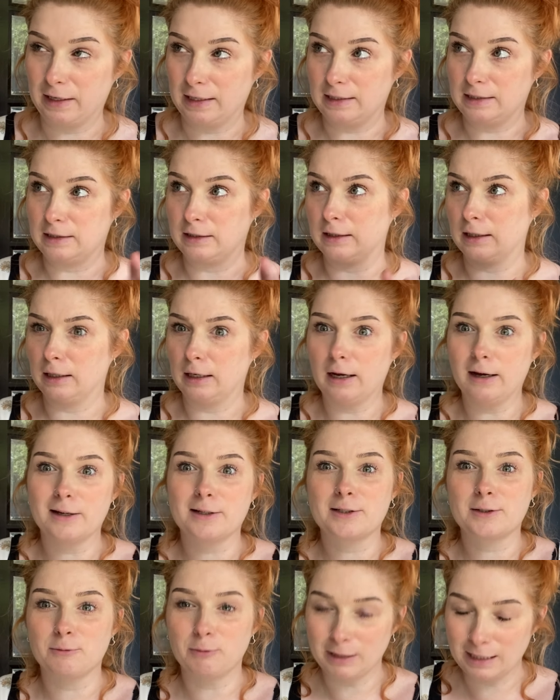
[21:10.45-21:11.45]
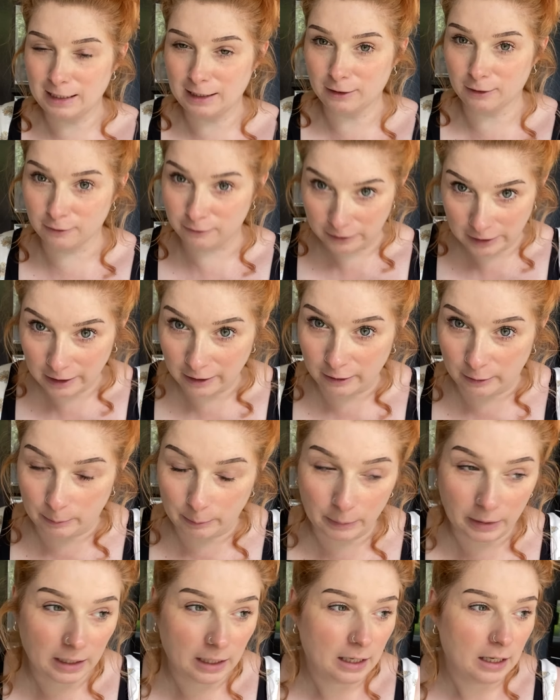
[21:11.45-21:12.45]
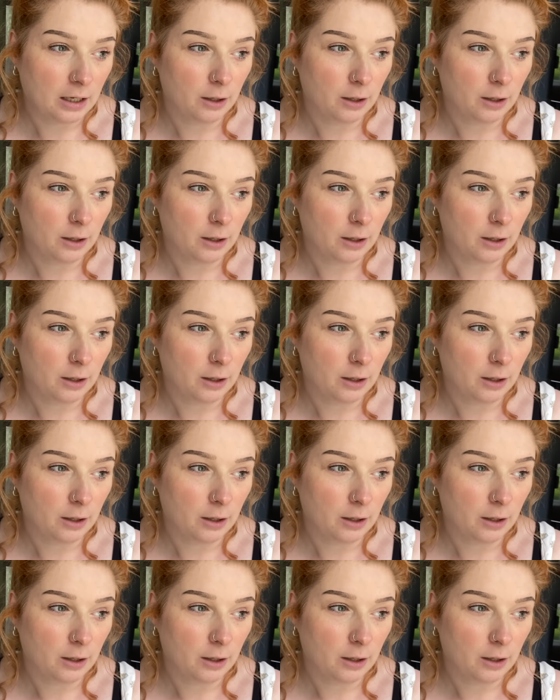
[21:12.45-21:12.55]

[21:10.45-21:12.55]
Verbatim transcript: It is the last week of term,